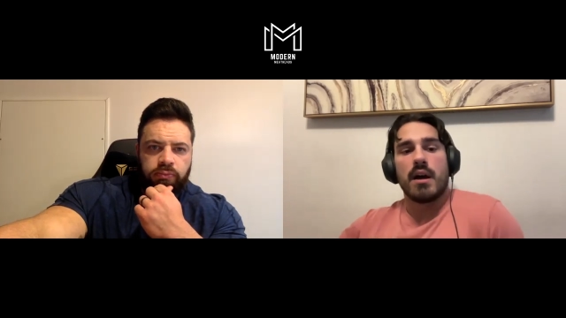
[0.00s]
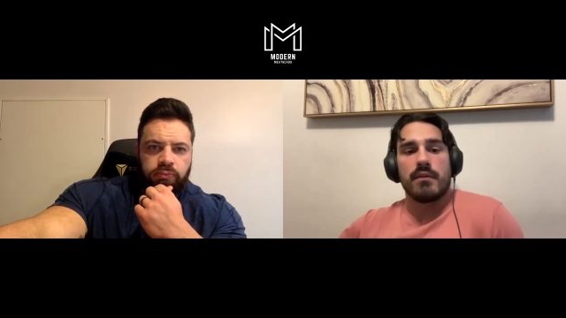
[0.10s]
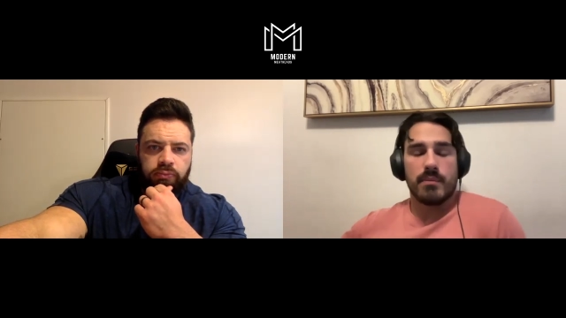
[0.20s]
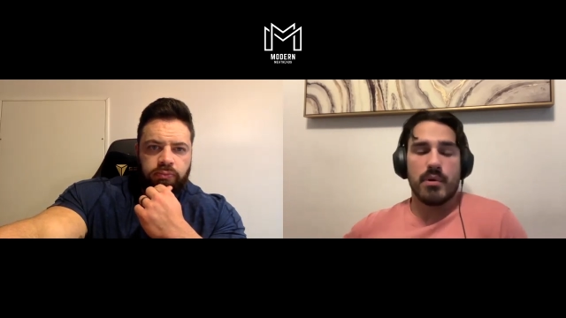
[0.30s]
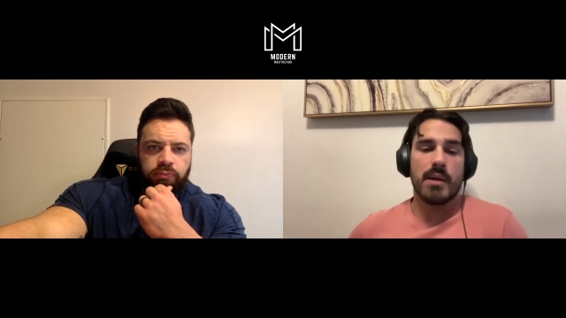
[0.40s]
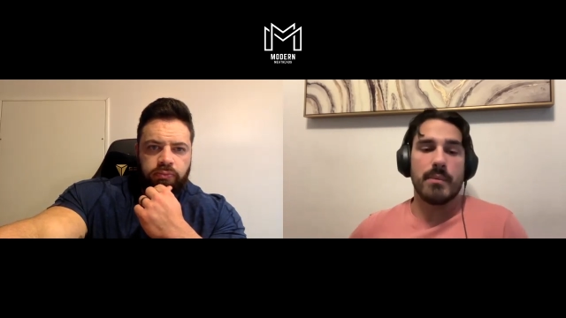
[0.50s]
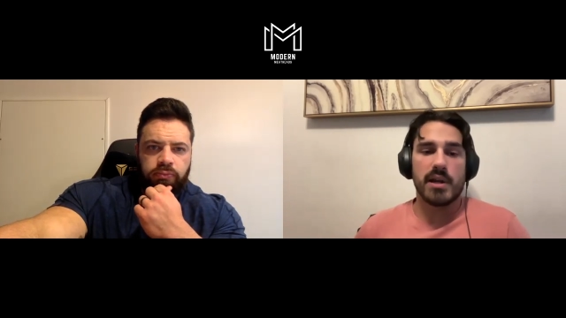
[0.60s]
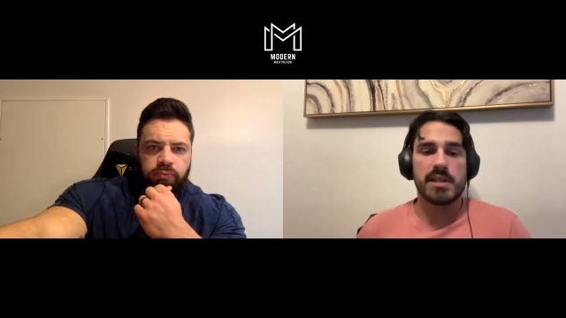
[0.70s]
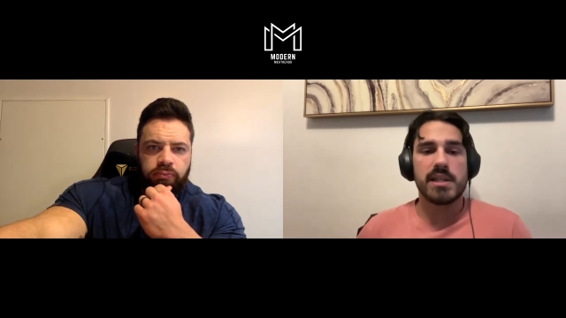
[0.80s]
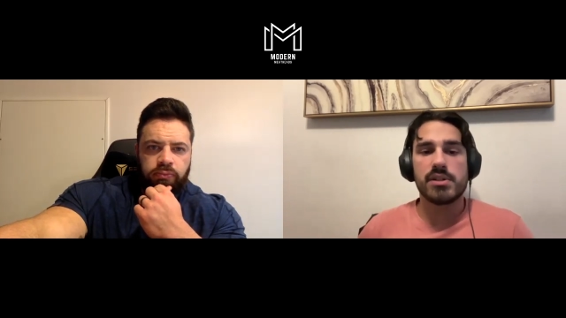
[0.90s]
Speaker 1: of the
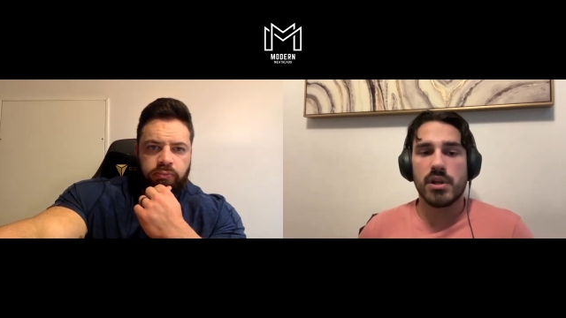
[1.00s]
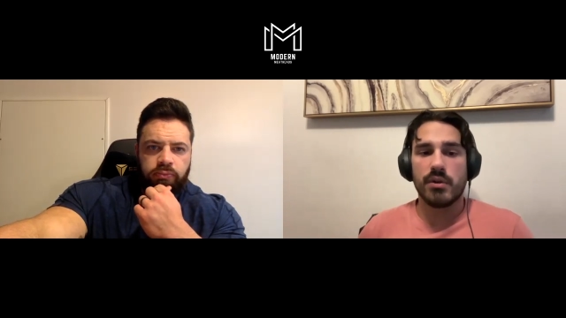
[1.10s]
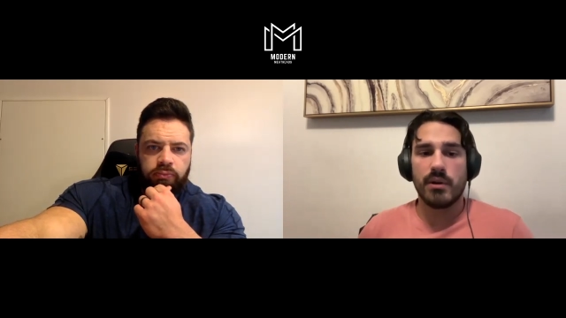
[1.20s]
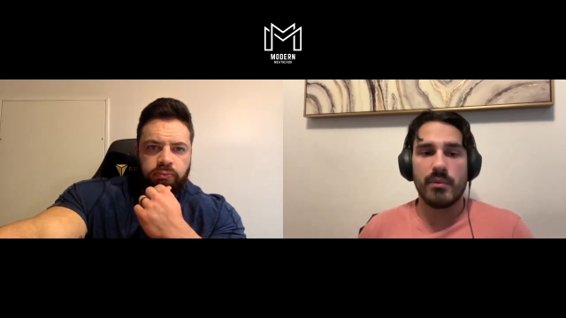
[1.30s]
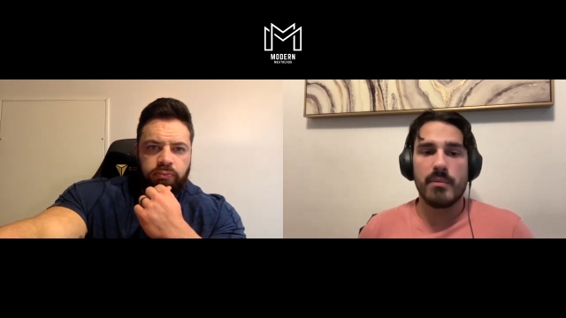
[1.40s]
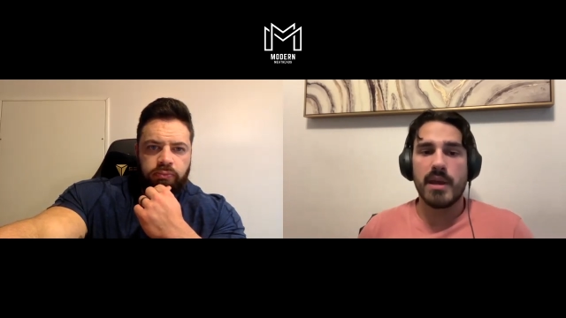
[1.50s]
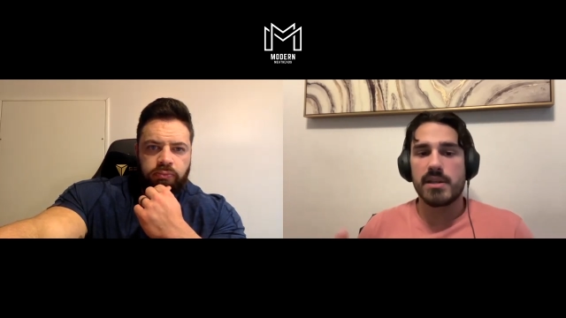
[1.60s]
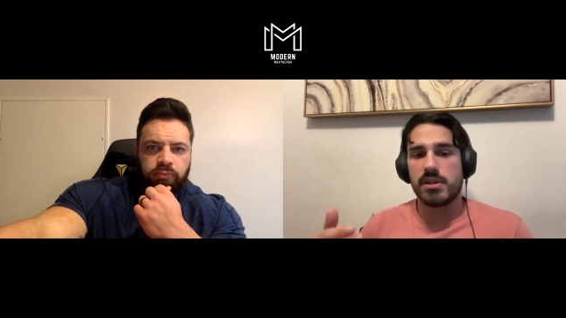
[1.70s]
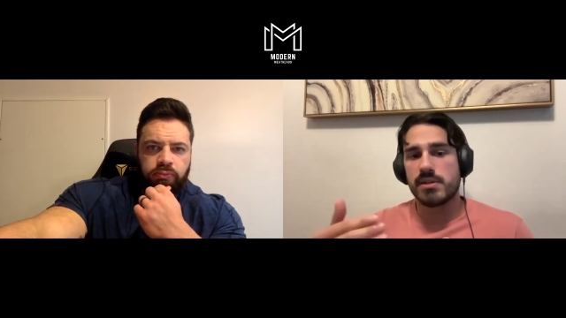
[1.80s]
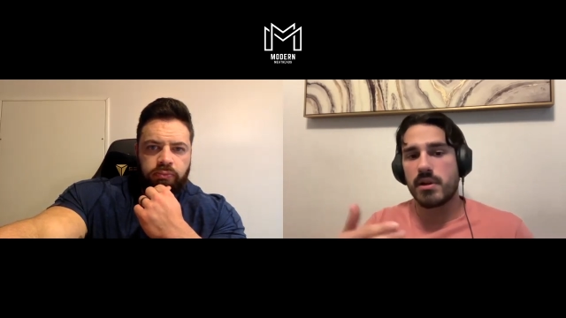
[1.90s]
primary tissue and we may
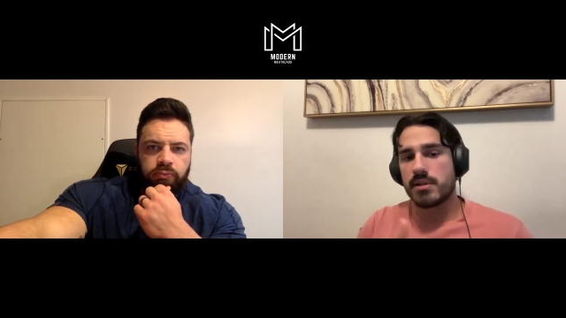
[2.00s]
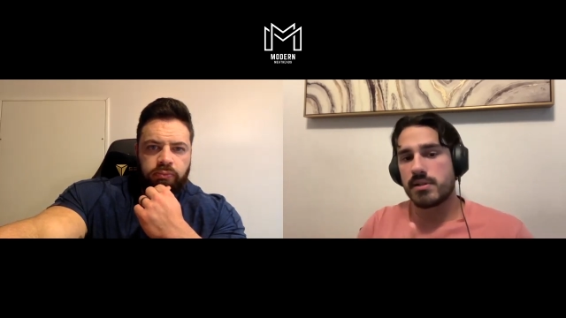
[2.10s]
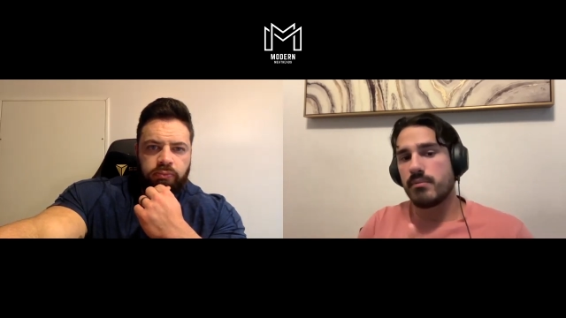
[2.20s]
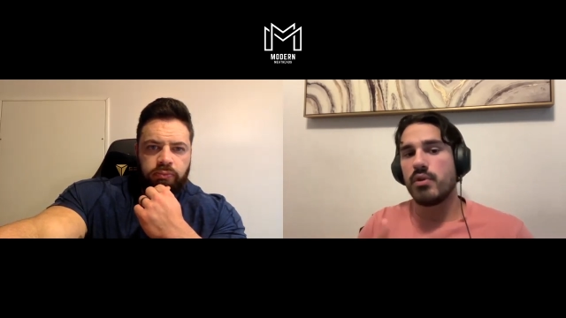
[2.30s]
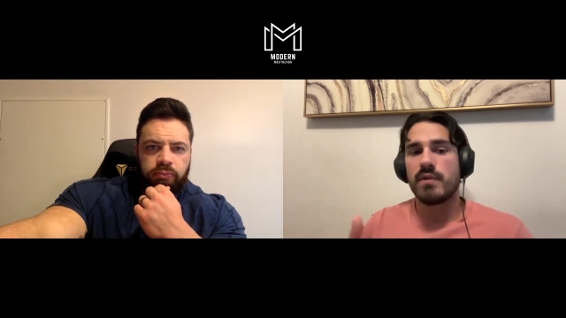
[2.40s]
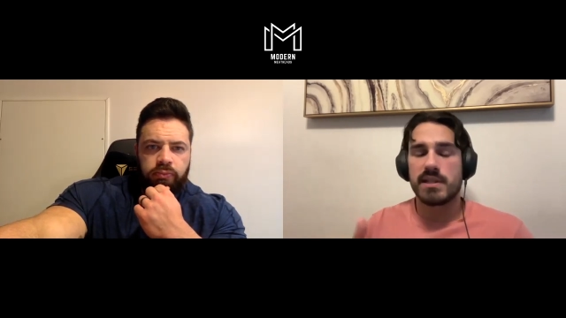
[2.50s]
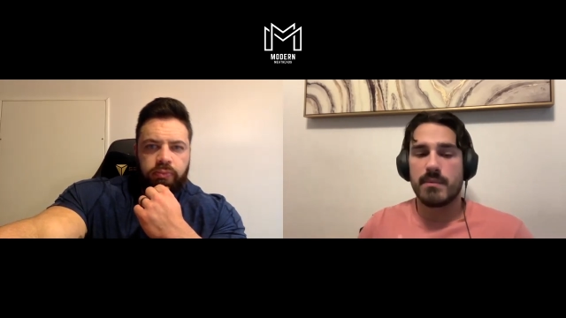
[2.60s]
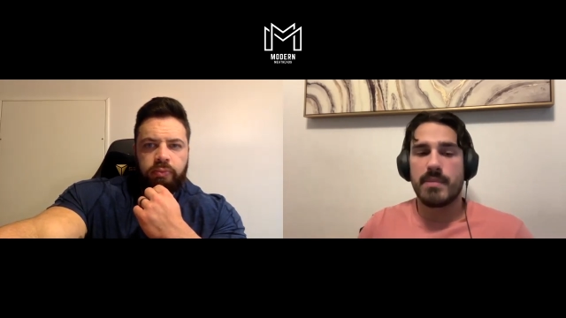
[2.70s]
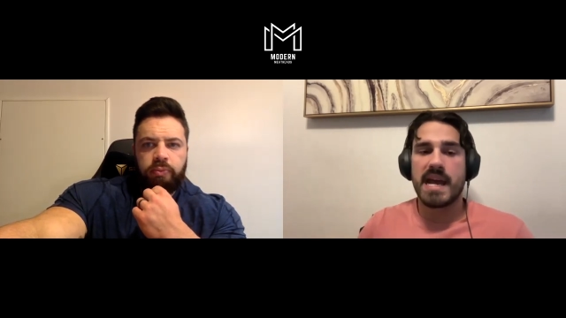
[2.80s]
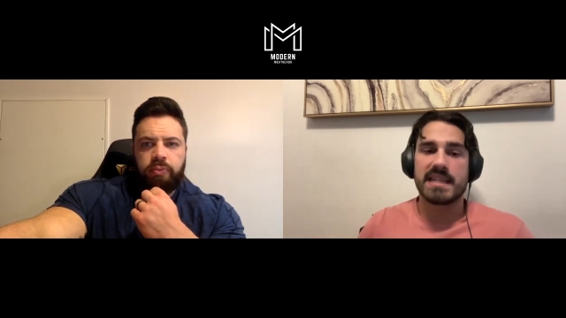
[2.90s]
just start to move into
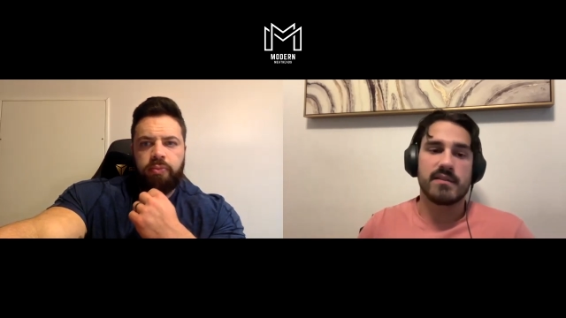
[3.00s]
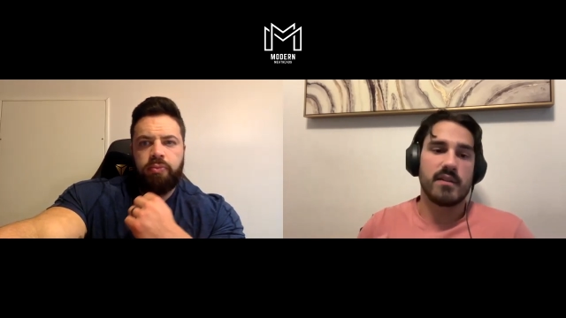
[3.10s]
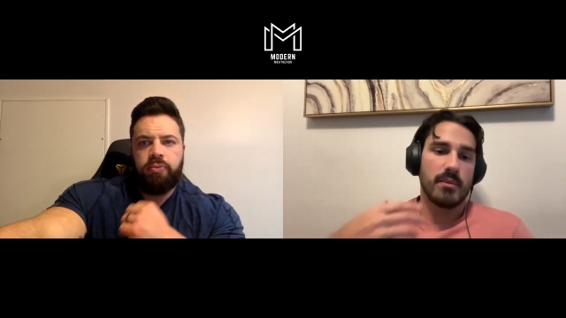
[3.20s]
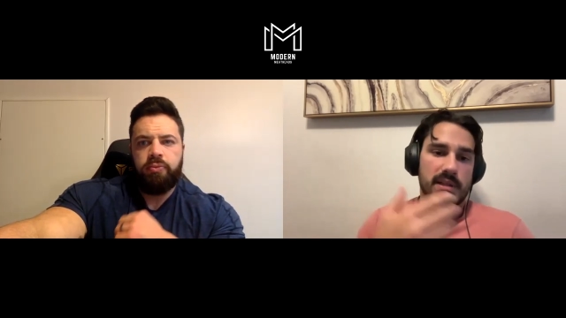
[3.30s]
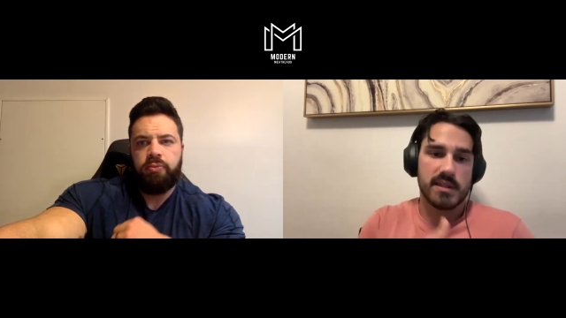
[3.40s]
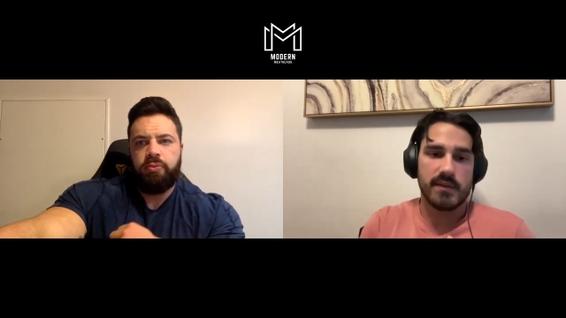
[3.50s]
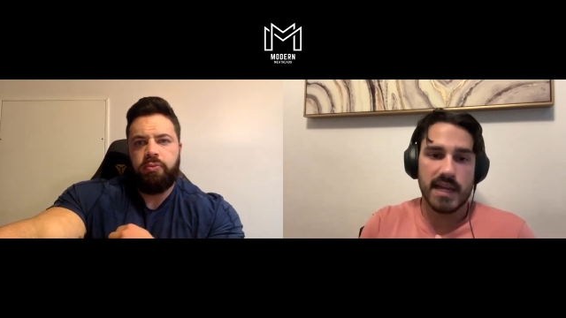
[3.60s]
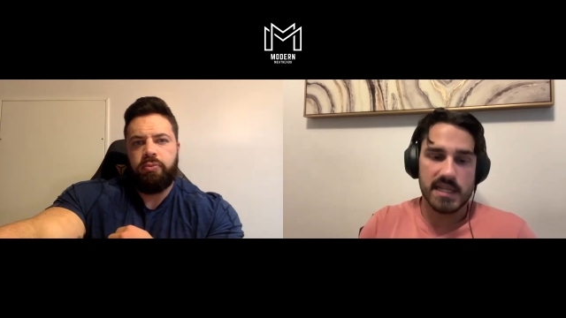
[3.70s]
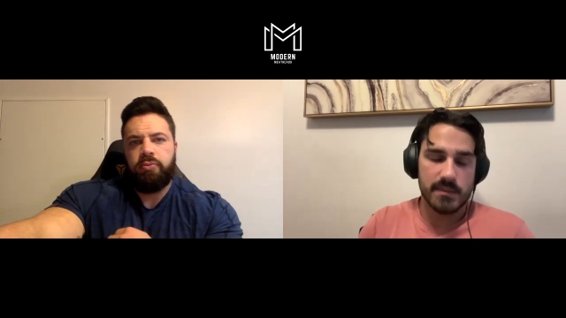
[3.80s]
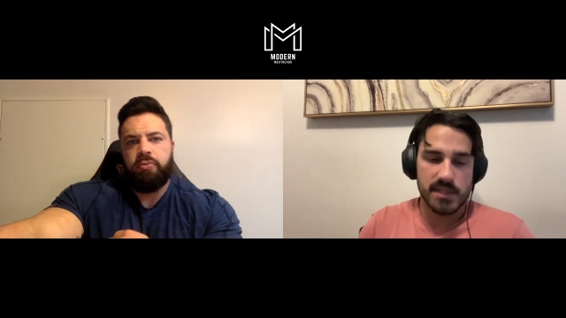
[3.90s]
the passive elements of
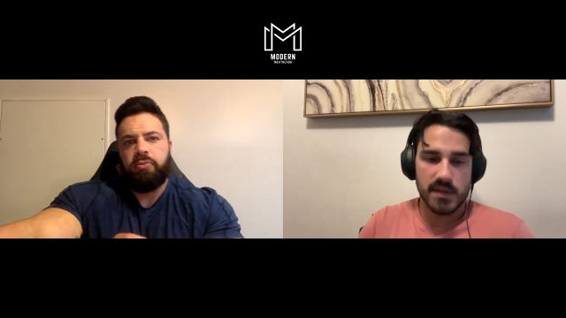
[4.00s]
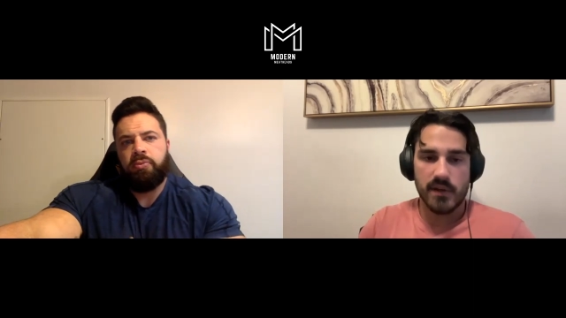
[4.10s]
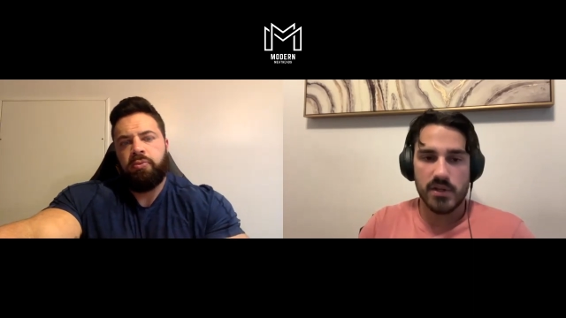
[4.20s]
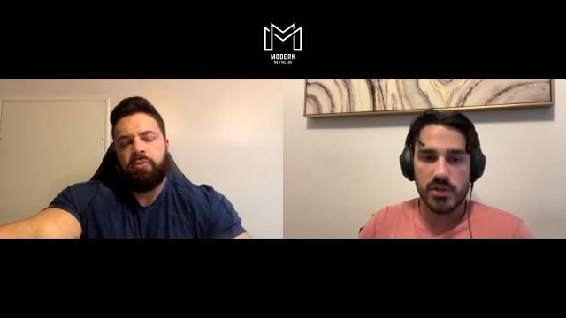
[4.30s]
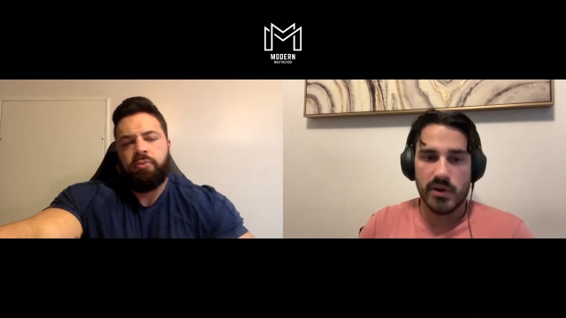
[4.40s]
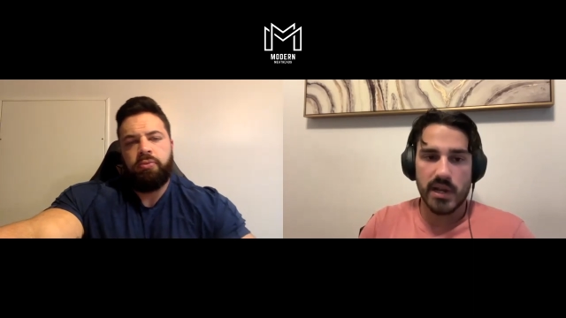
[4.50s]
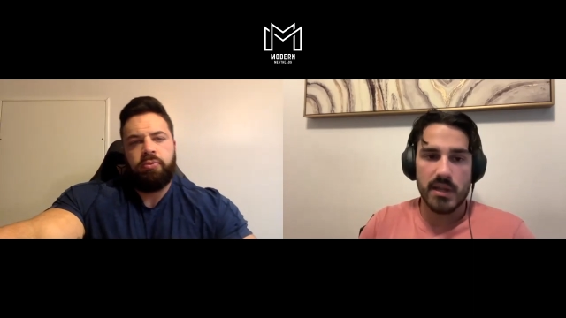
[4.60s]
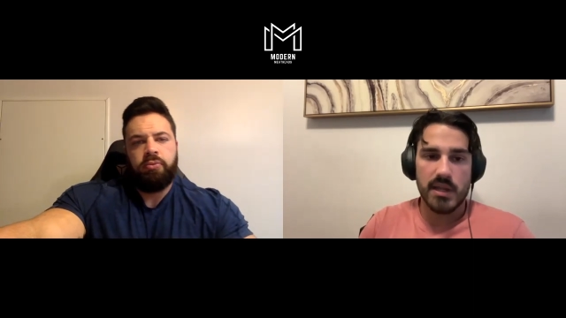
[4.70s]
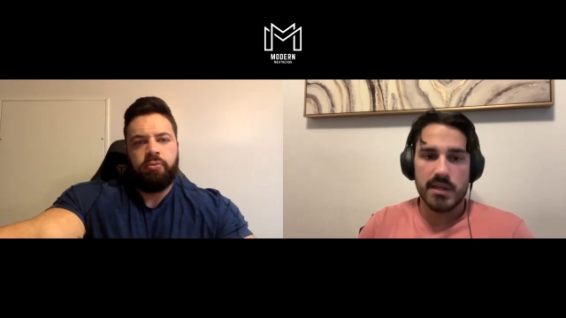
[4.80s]
that specific joint